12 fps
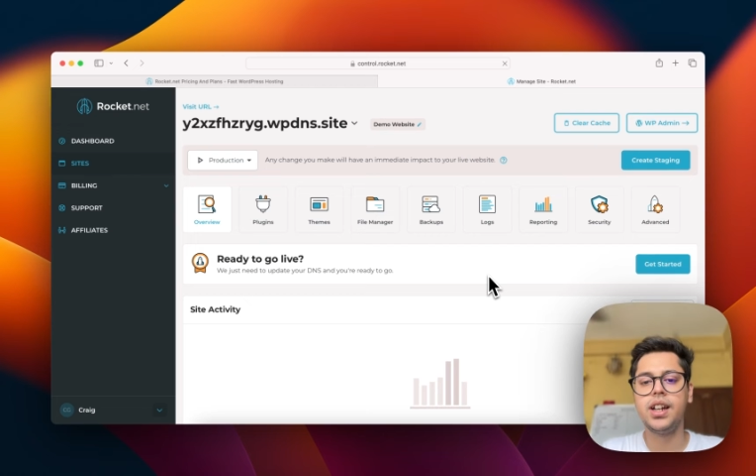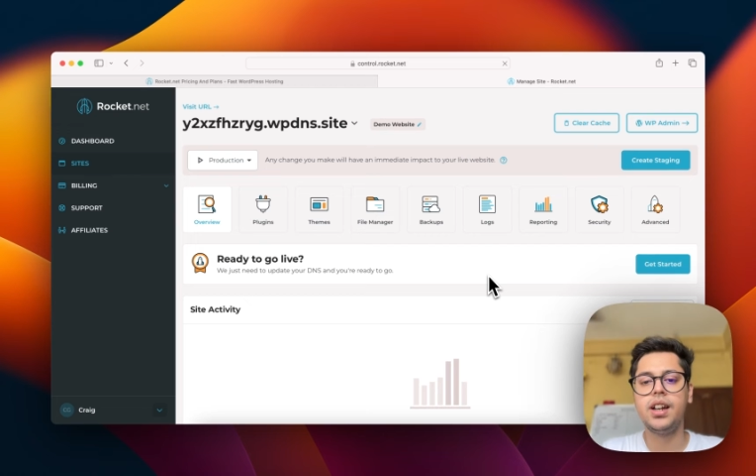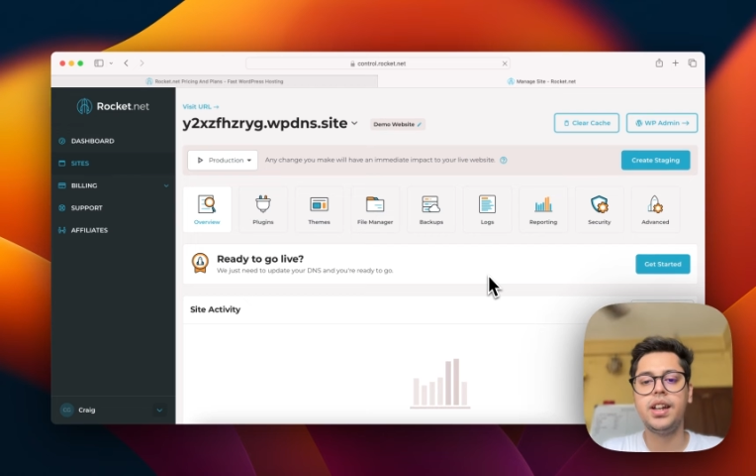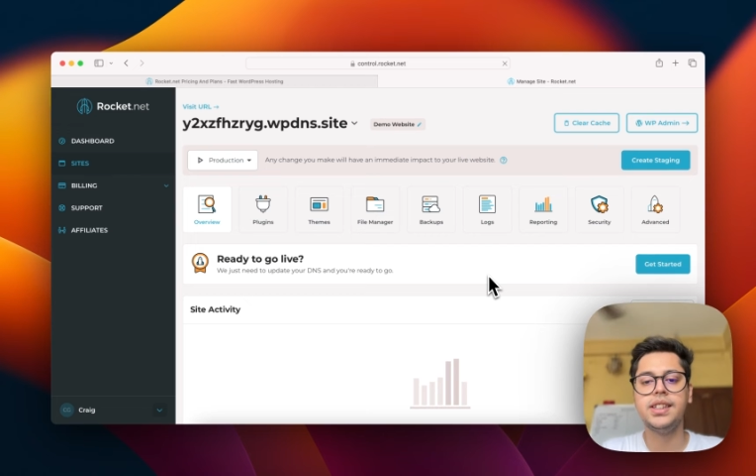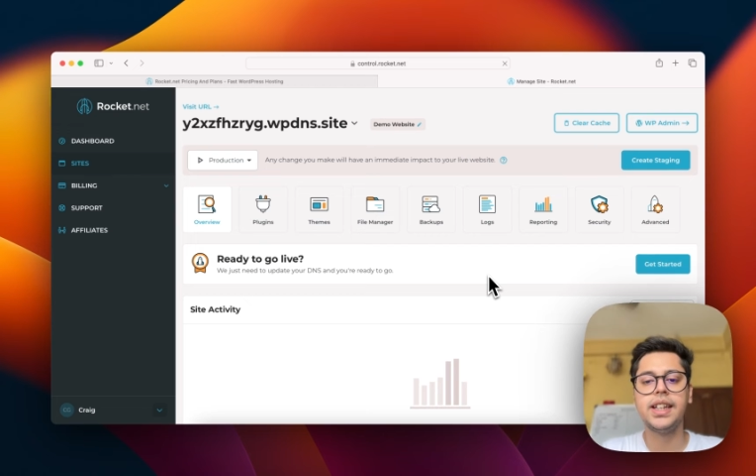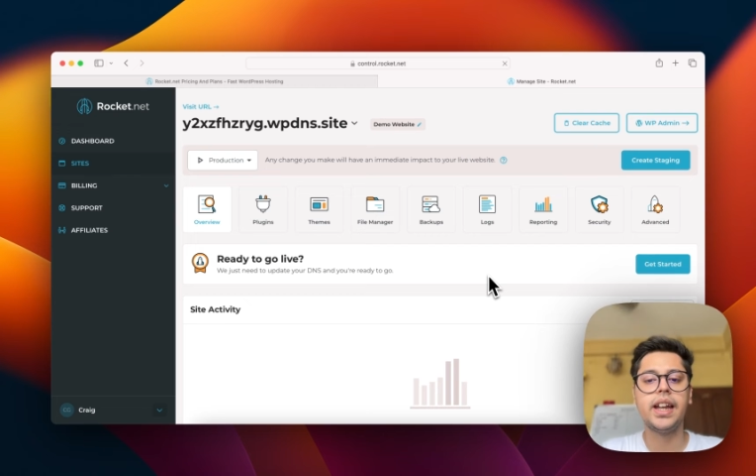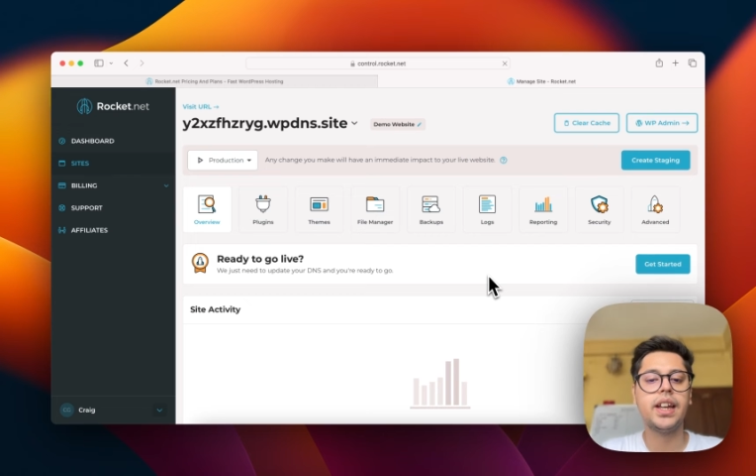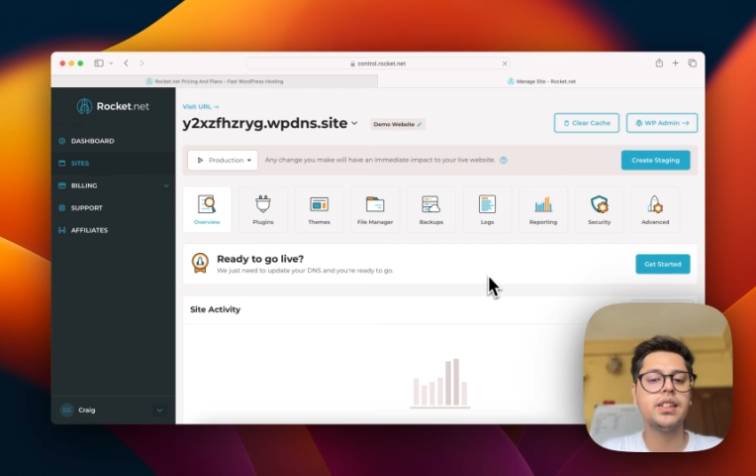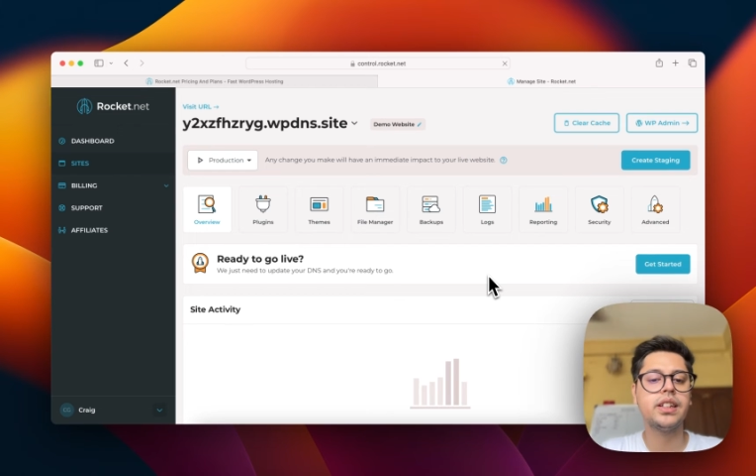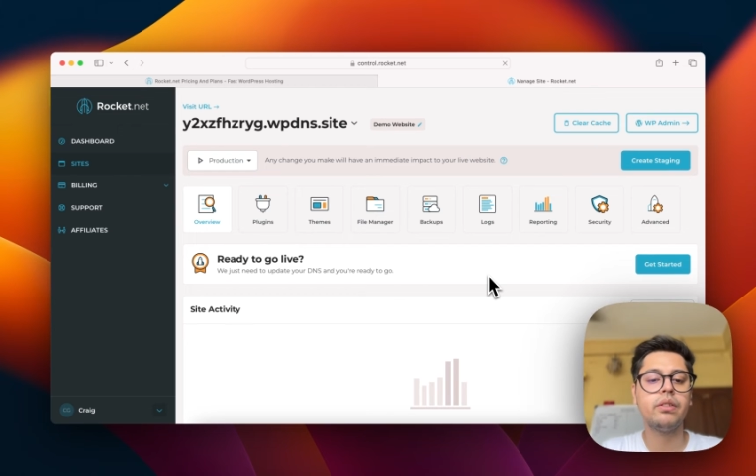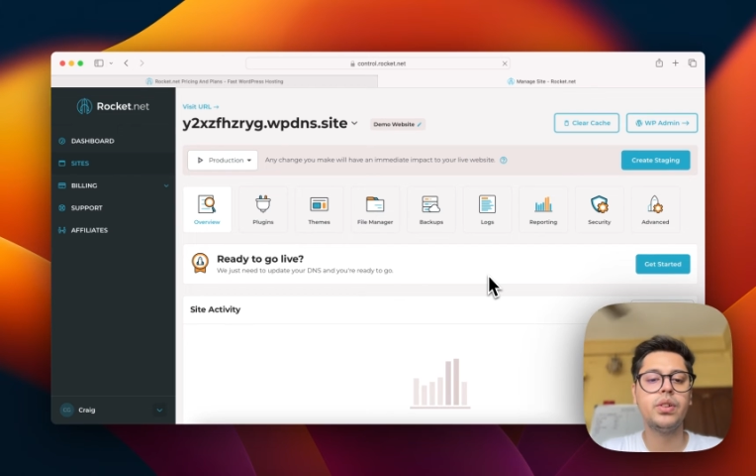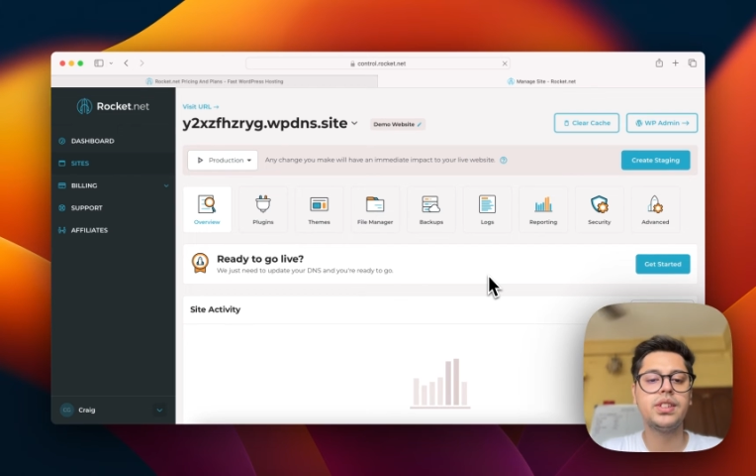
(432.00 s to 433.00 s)
less than
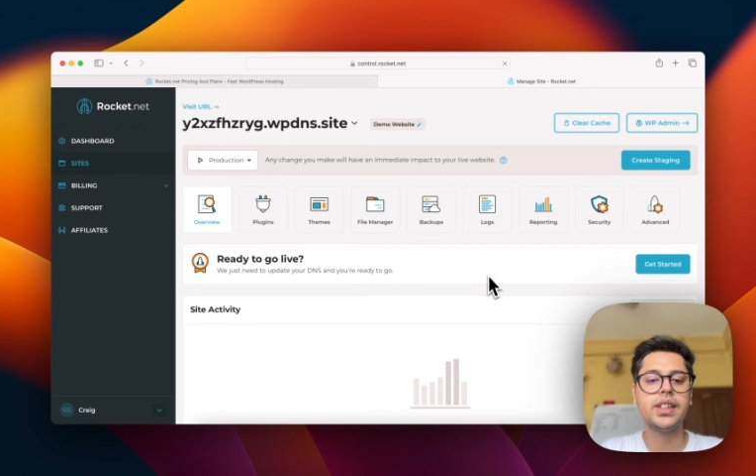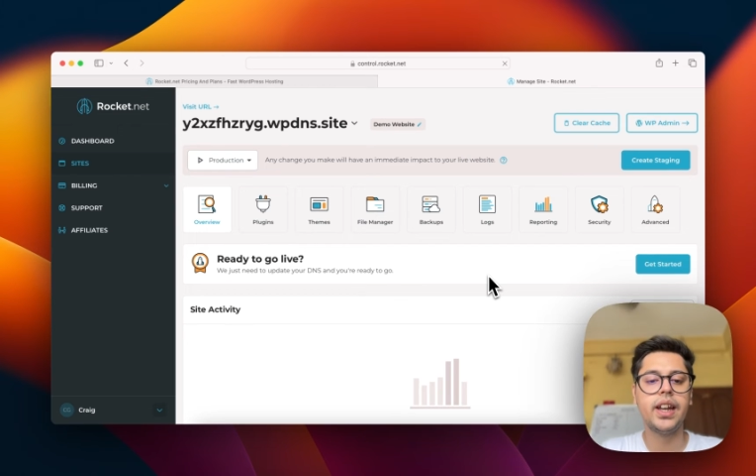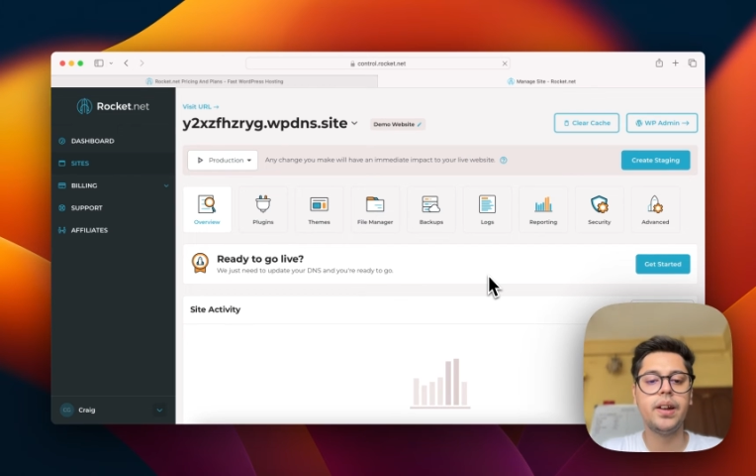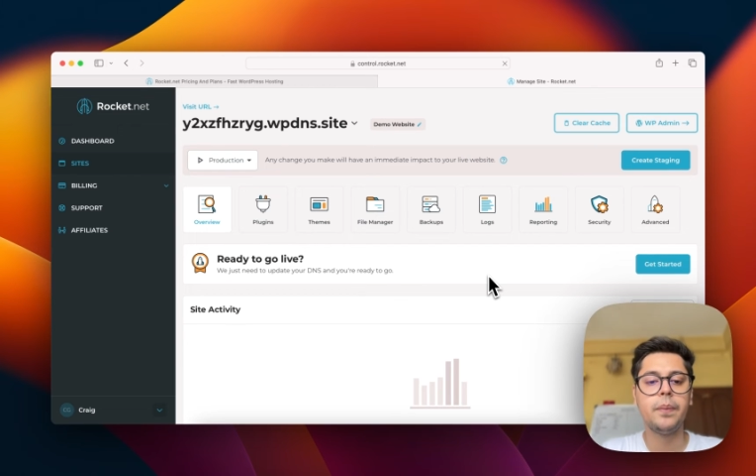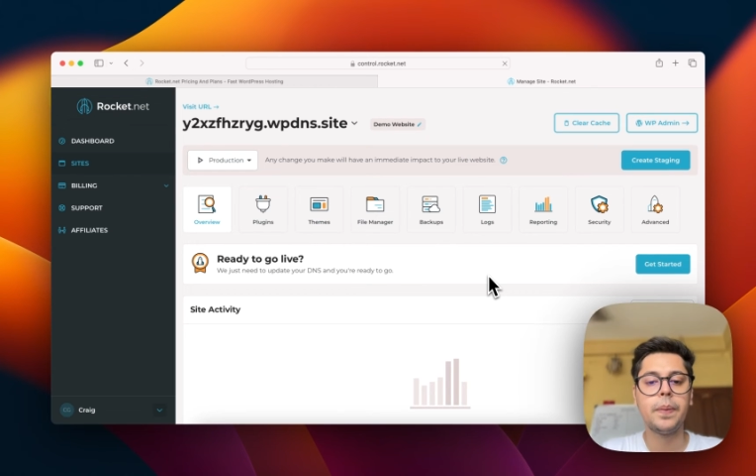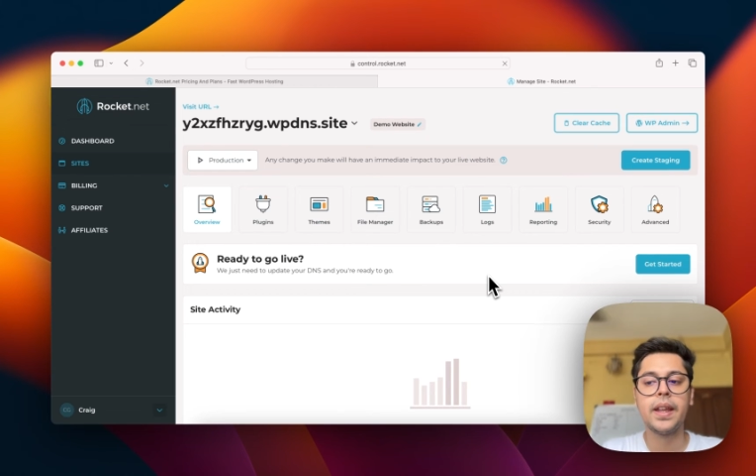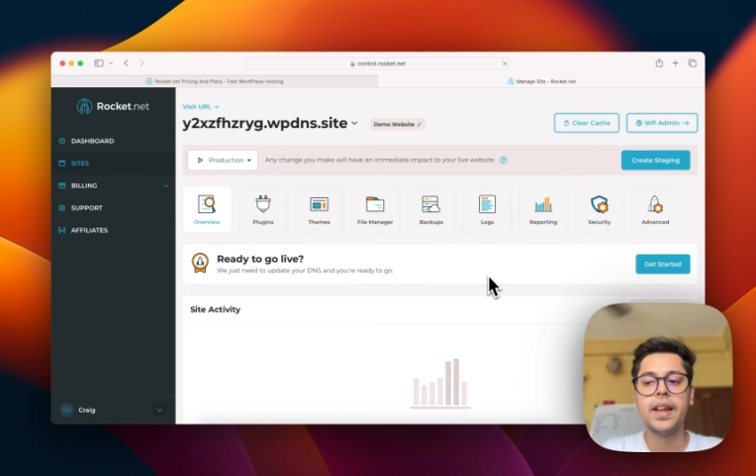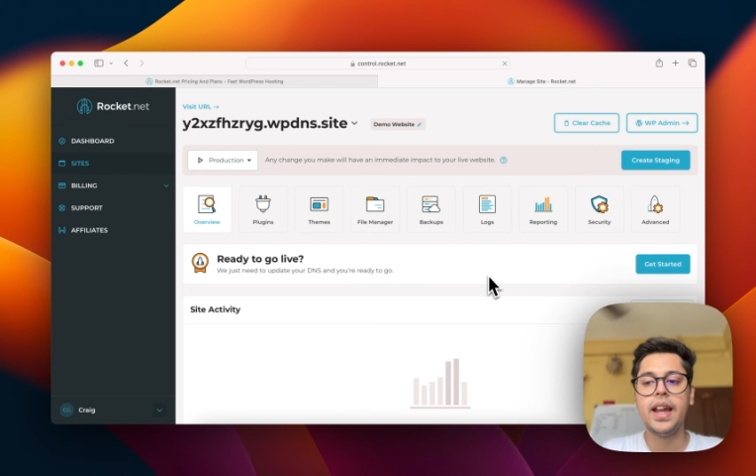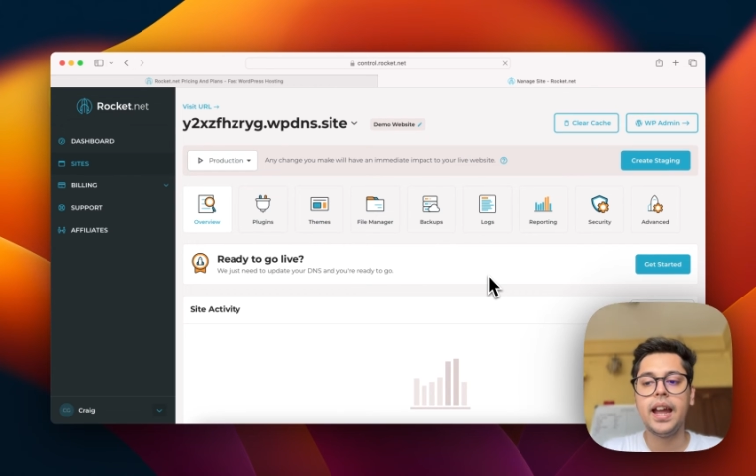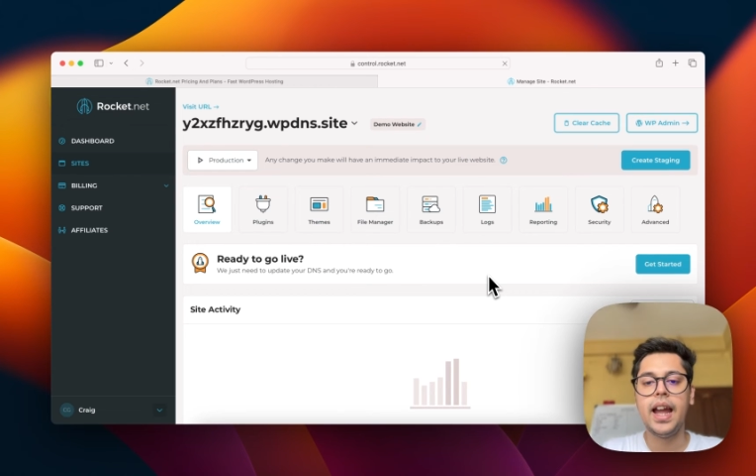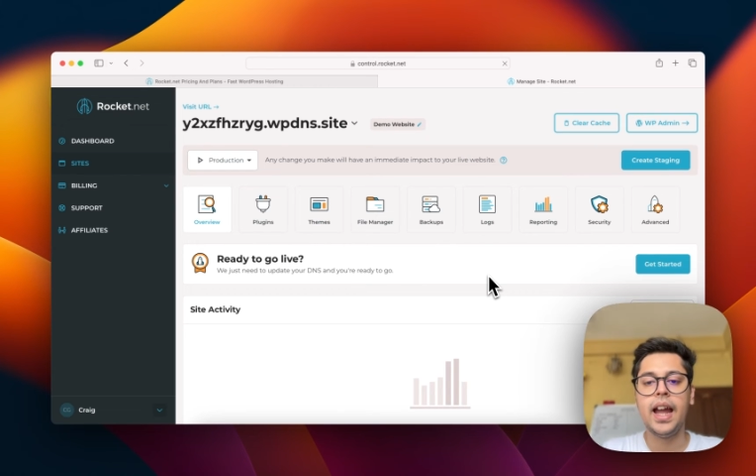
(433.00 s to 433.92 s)
30 seconds, I would say.